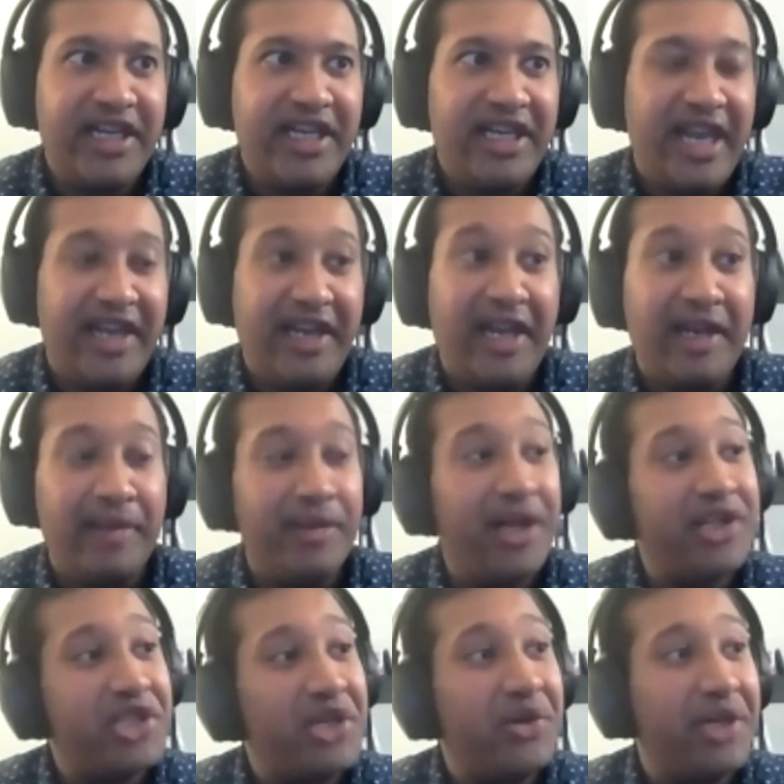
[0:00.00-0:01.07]
I'm
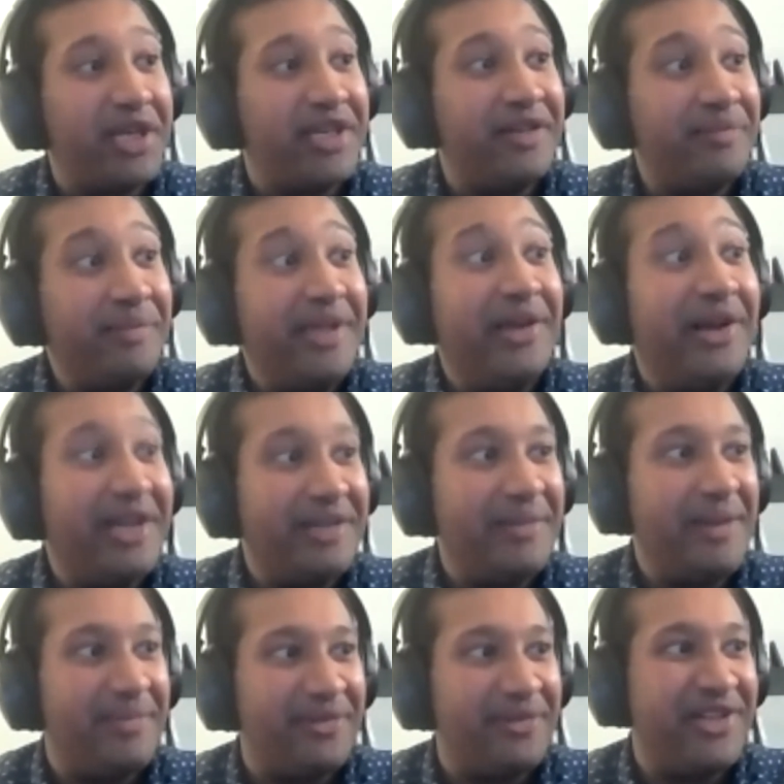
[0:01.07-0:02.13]
not joking. Beyond my
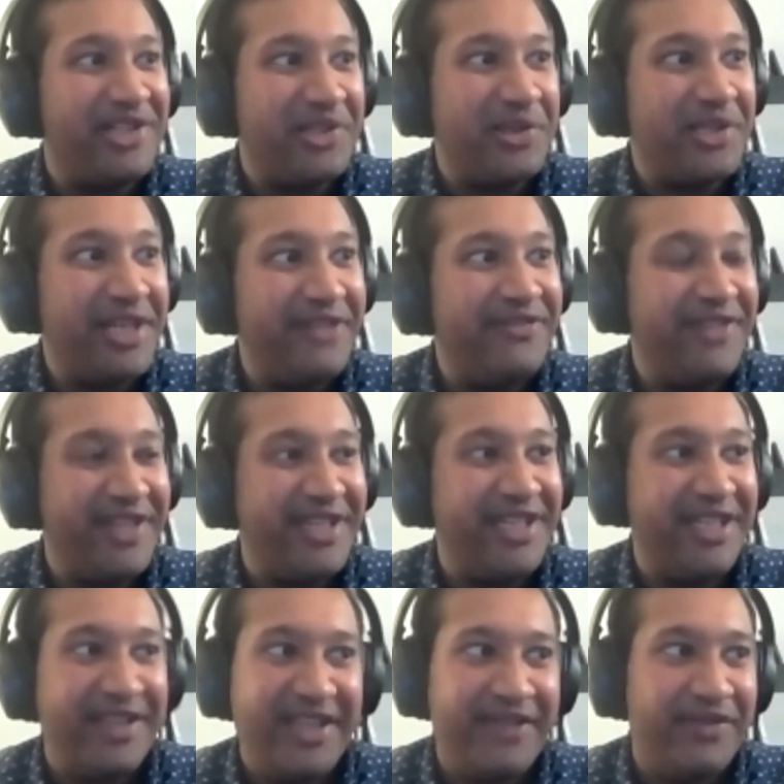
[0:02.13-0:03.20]
professional life, like
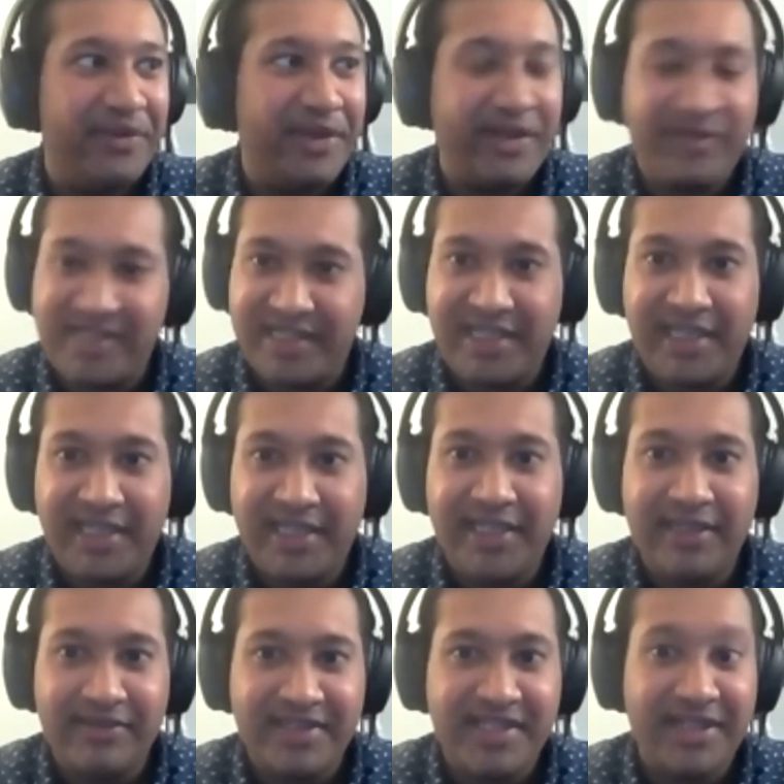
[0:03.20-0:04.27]
even when I was a kid,
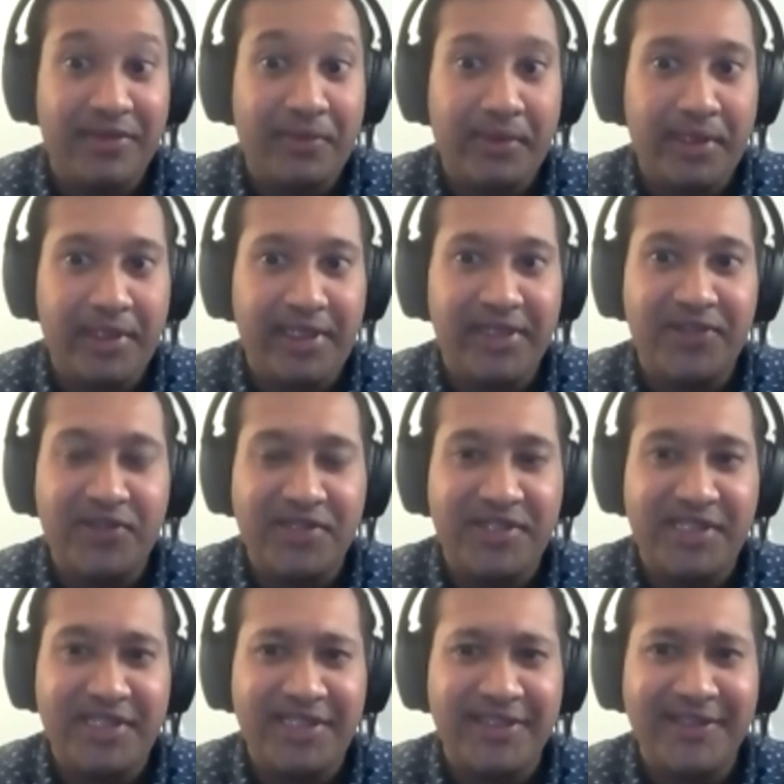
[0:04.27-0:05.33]
I was like really
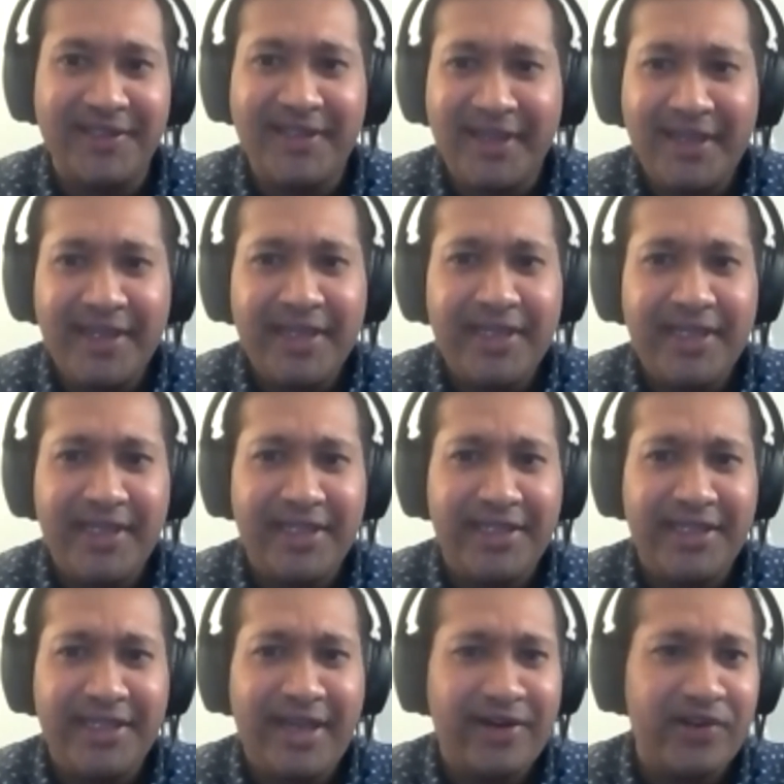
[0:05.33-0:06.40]
interested
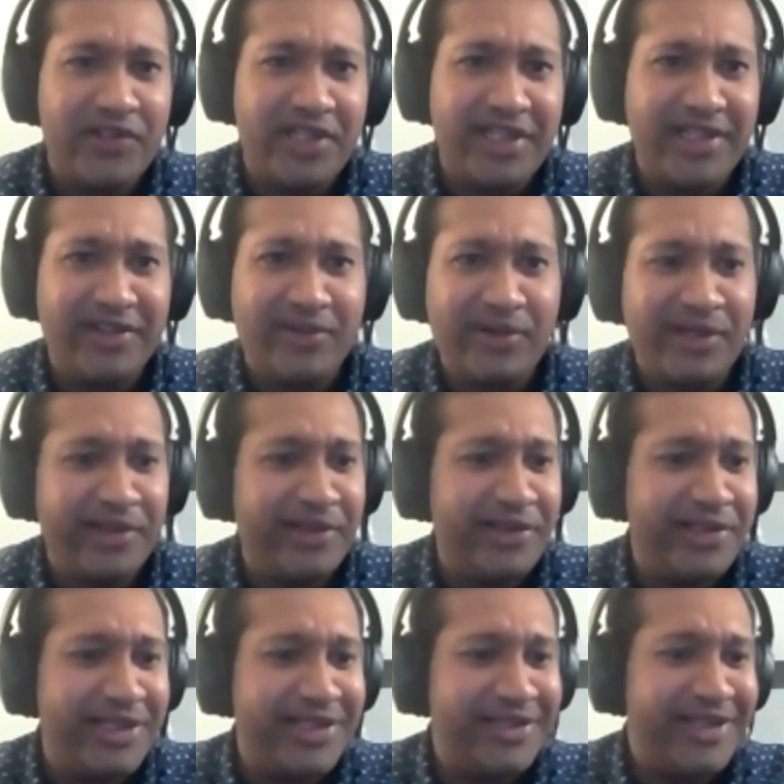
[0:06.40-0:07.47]
in energy and
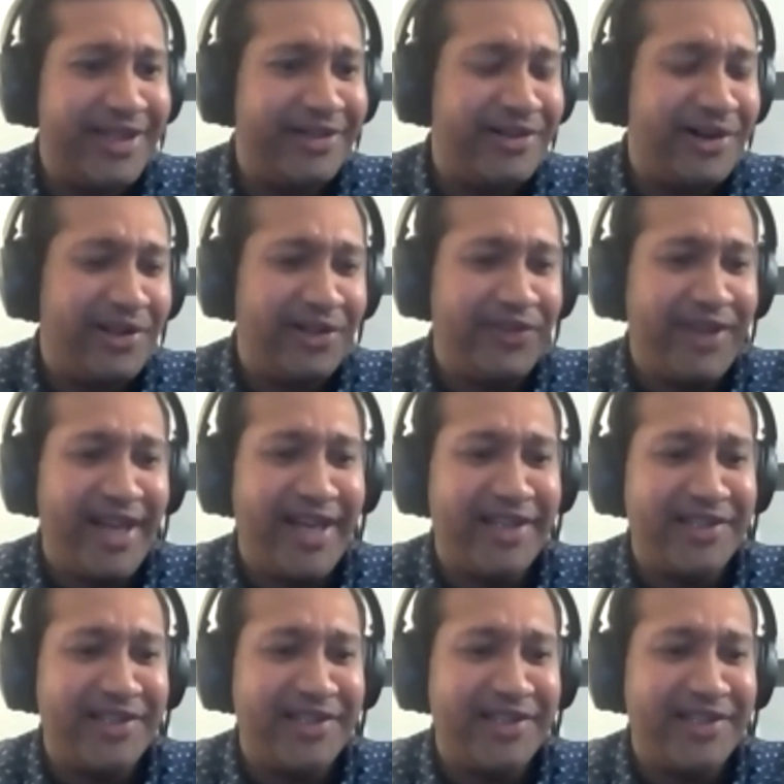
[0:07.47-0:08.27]
oil and all of that.